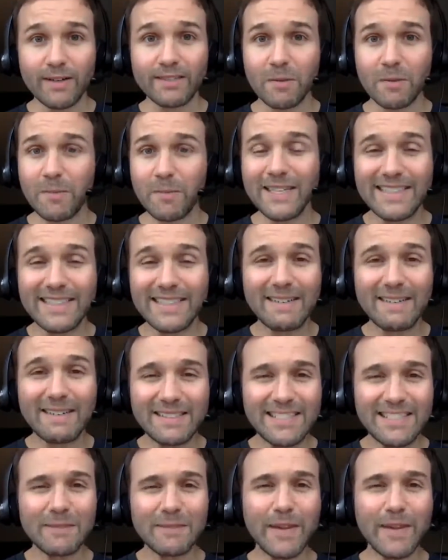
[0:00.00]
To me, it didn't
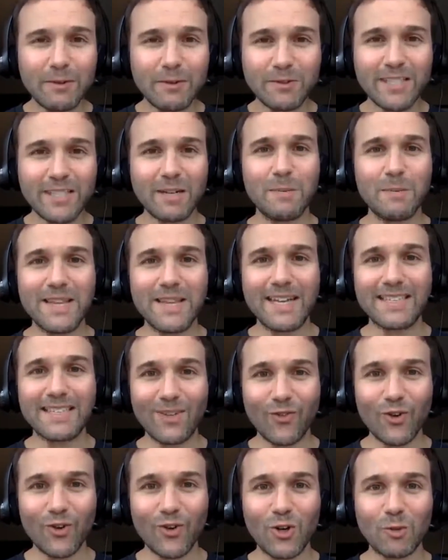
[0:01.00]
seem like it was going to be that
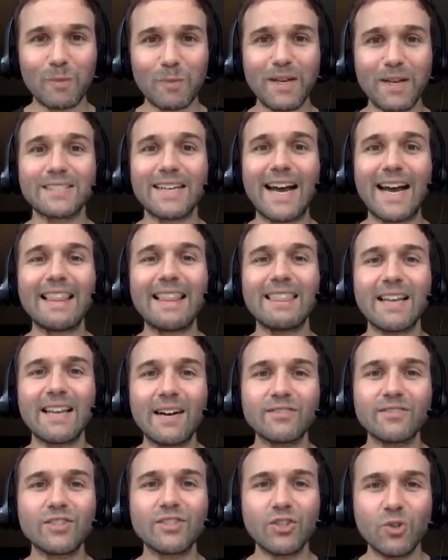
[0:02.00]
difficult because I
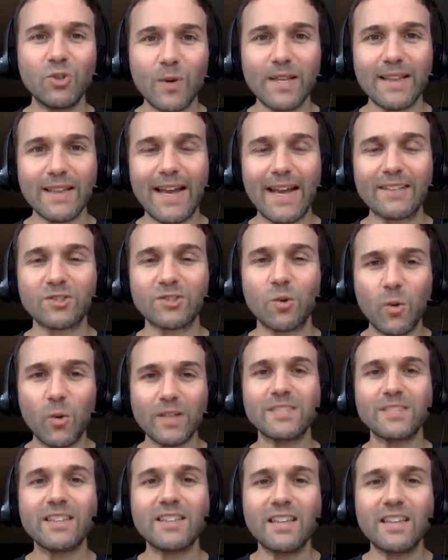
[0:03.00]
loved doing that. So what
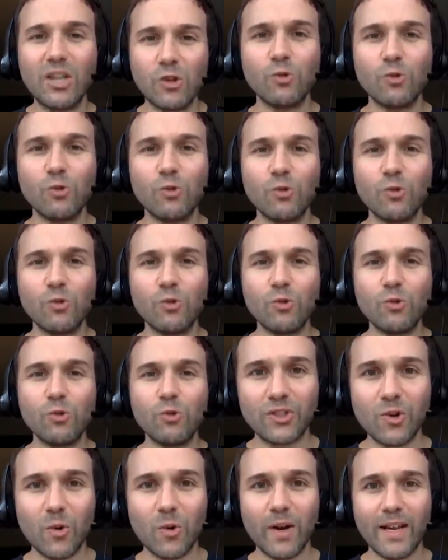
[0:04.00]
is it that you love
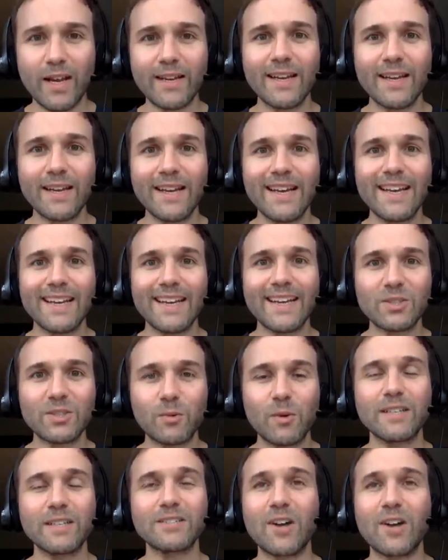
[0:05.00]
doing? Guess
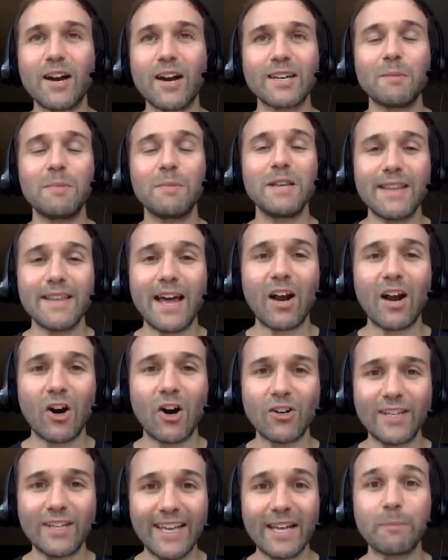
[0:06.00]
what? It's not going to be that hard
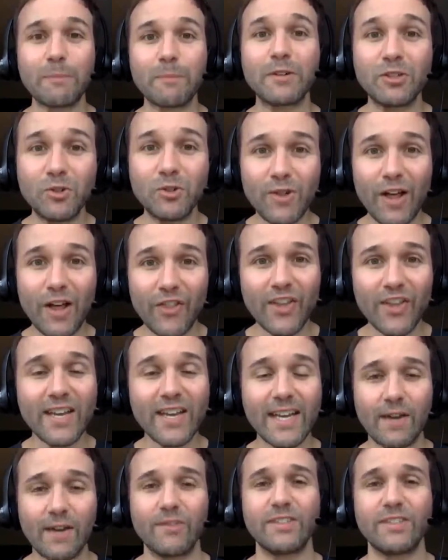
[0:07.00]
to get up and do that thing
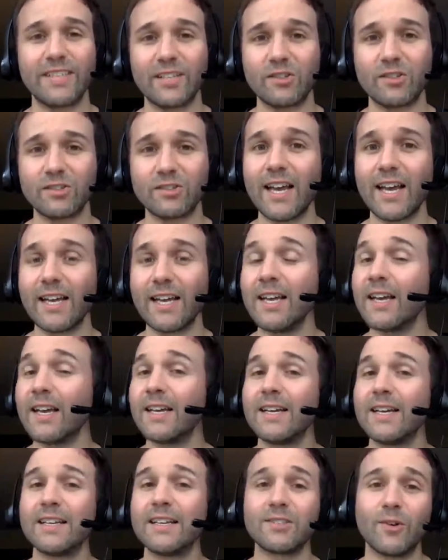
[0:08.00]
every single day.
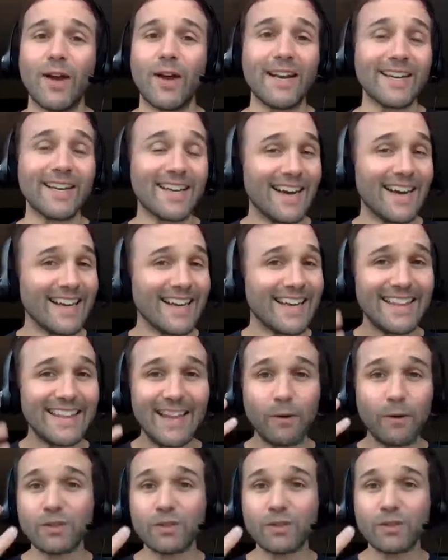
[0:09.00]
So Heneka, again, that
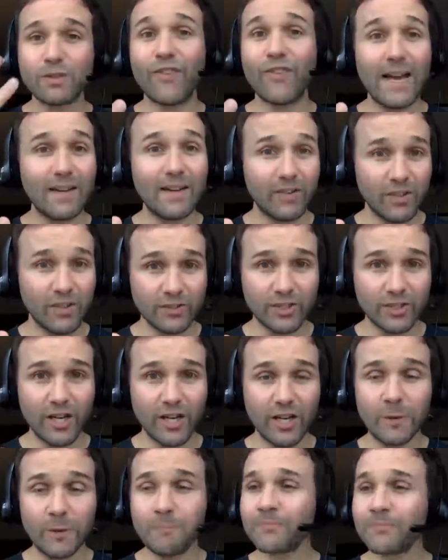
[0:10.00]
was 5 years
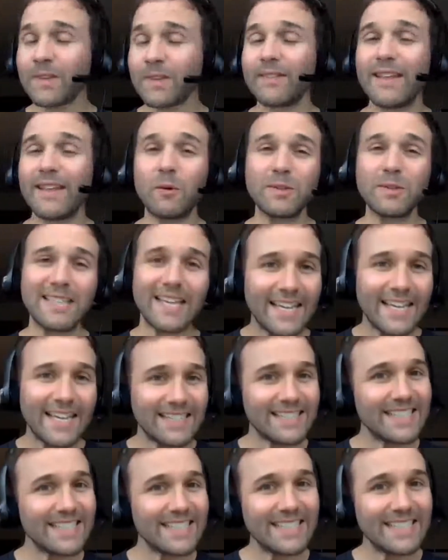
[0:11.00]
ago. That was
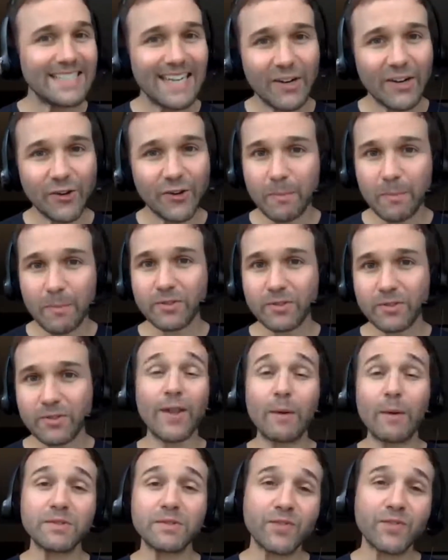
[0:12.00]
1,800 episodes
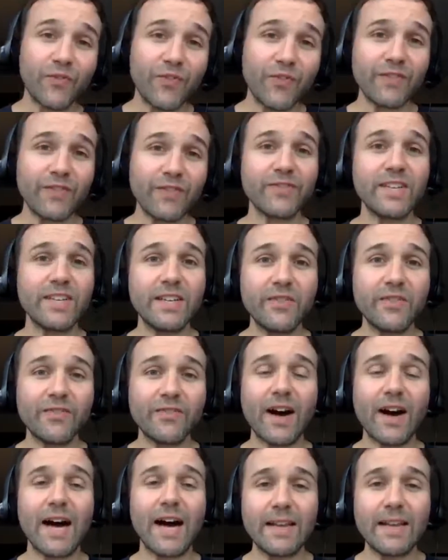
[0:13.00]
ago. That was
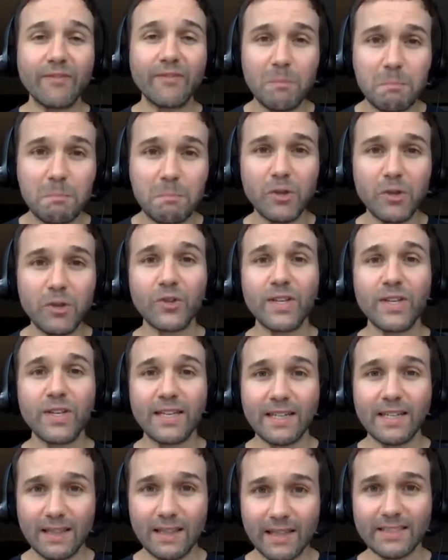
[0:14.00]
55
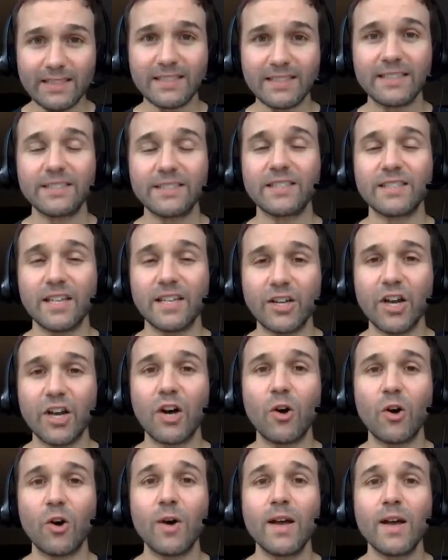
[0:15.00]
million listens
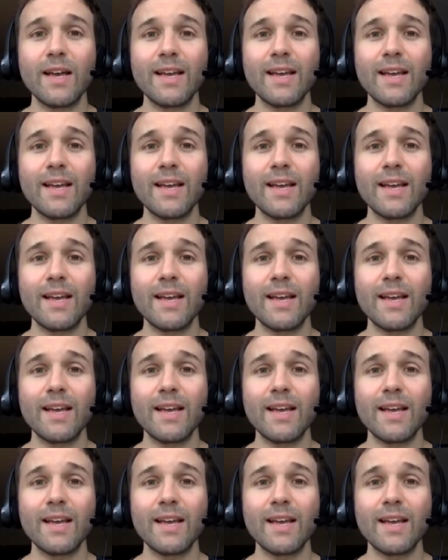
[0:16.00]
ago.